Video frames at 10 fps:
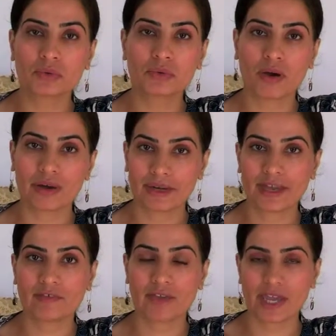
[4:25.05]
do not
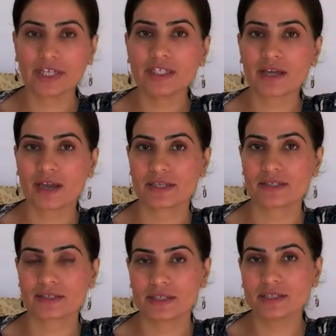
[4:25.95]
have any
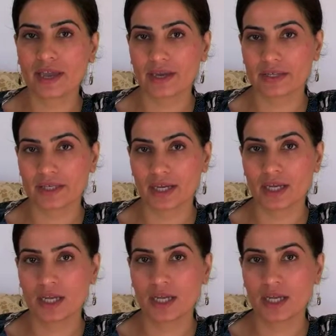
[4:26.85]
ties in Canada,